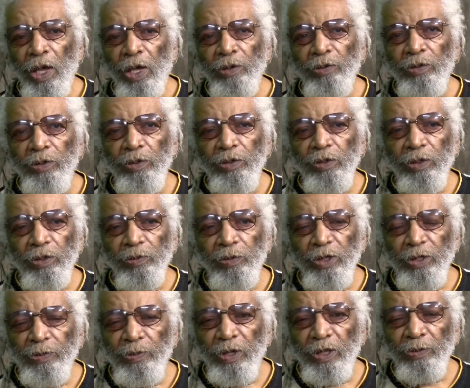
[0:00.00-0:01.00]
You can
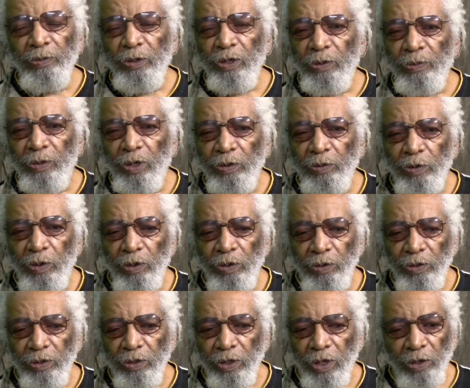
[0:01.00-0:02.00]
reach Brother Bill
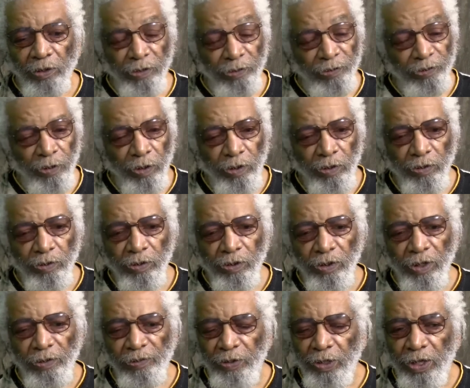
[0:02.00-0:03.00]
Monroe on the phone
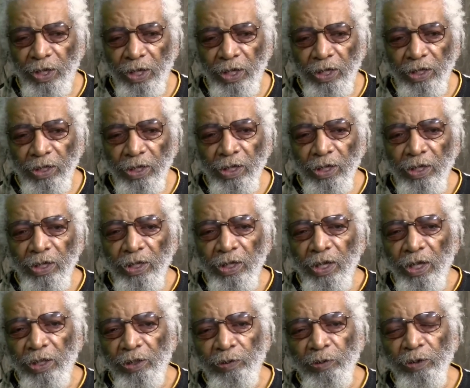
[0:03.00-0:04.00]
every day
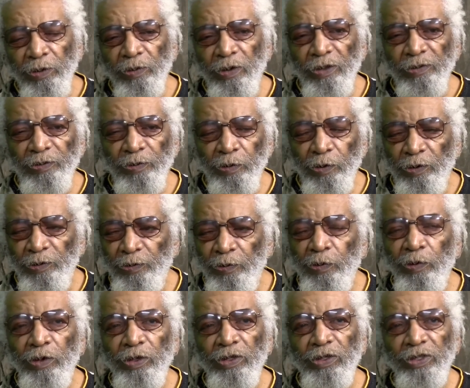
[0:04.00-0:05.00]
at
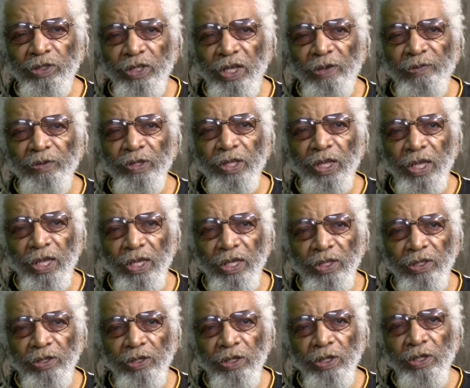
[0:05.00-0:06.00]

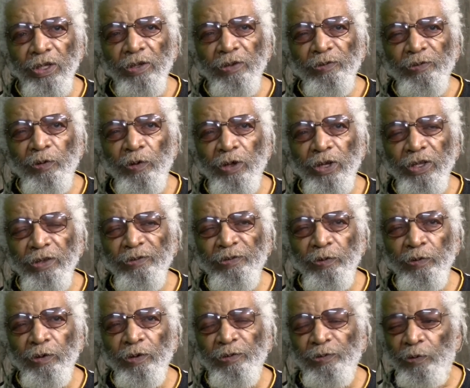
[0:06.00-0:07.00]

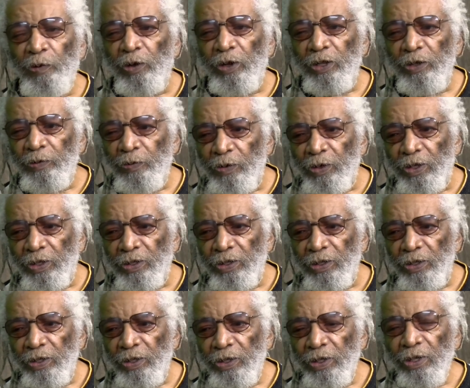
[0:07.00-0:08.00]
314-478-4441.
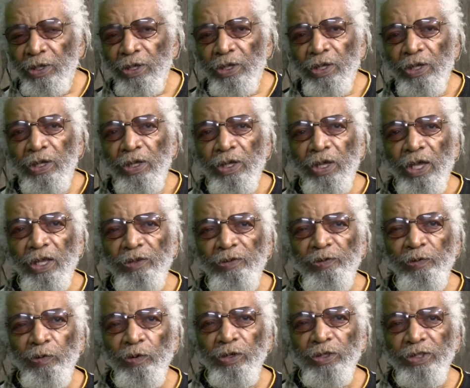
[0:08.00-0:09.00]
That's
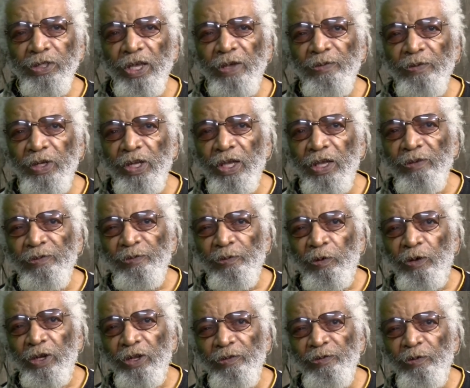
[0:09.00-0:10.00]

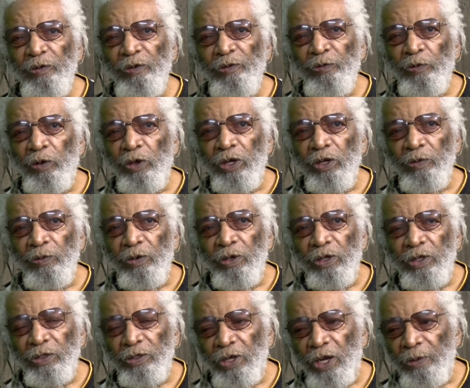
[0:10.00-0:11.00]

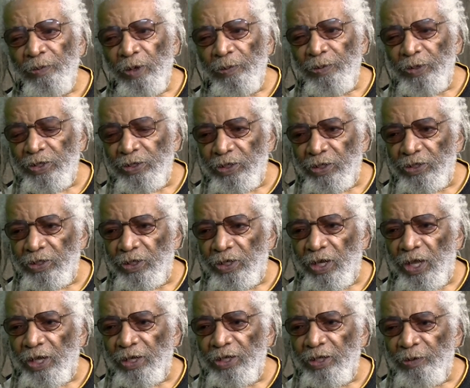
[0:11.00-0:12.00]
478-4441. I'm up at 6
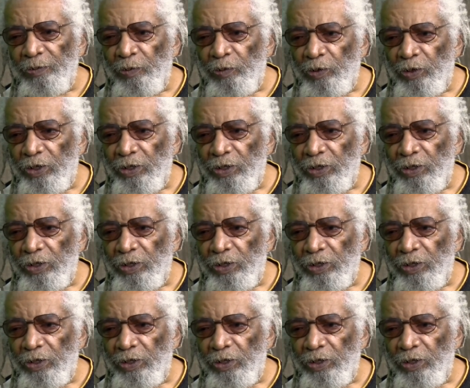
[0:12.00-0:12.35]
o'clock in the morning